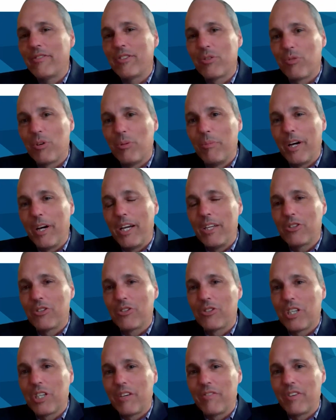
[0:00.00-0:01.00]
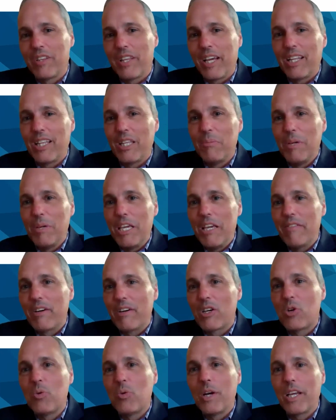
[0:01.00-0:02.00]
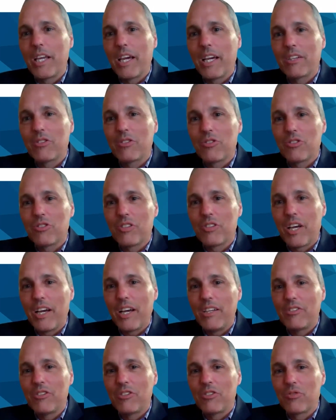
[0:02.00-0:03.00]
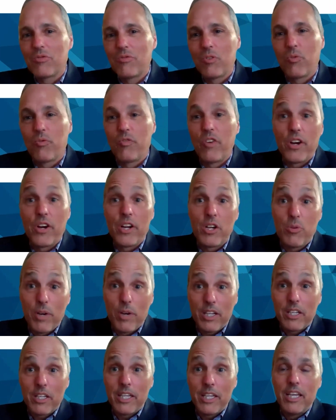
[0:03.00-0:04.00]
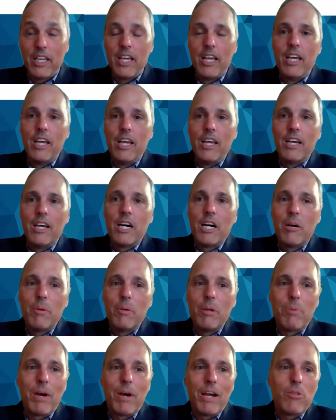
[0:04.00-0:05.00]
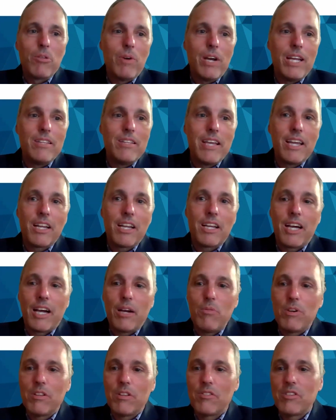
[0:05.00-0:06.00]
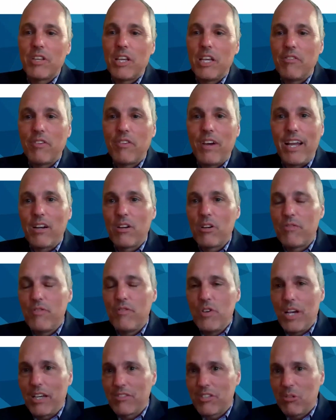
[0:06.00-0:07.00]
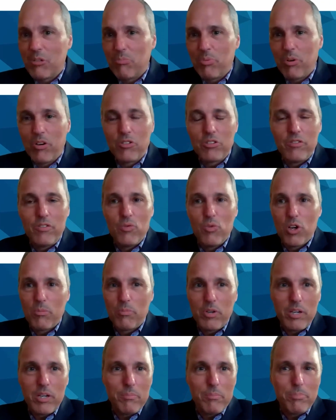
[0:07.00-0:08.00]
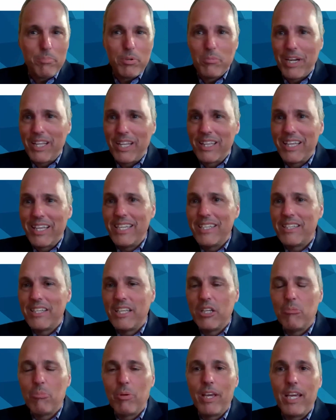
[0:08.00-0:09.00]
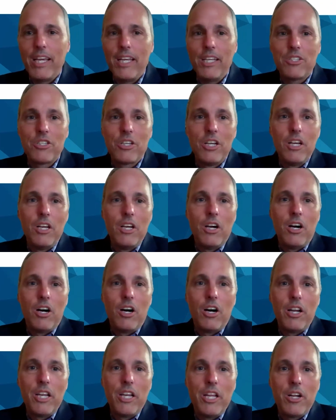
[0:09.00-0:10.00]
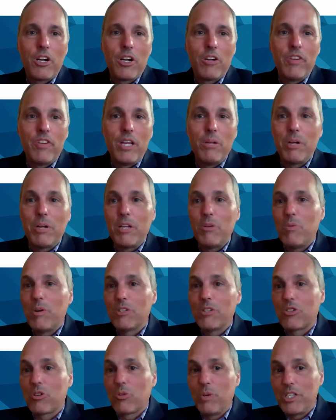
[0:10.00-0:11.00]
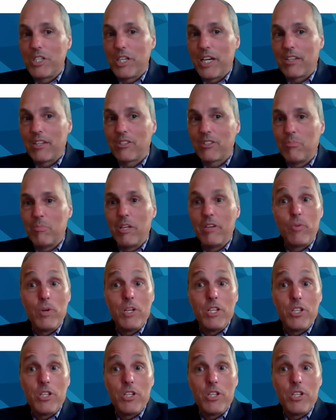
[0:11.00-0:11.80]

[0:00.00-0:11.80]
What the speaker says: remind yourself of that. Let me give a quick exercise, just very quickly. And by the way, Danica, I want to say, I don't know if you guys can post, if you want to put my LinkedIn page on here. If anybody wants to reach out to me, if we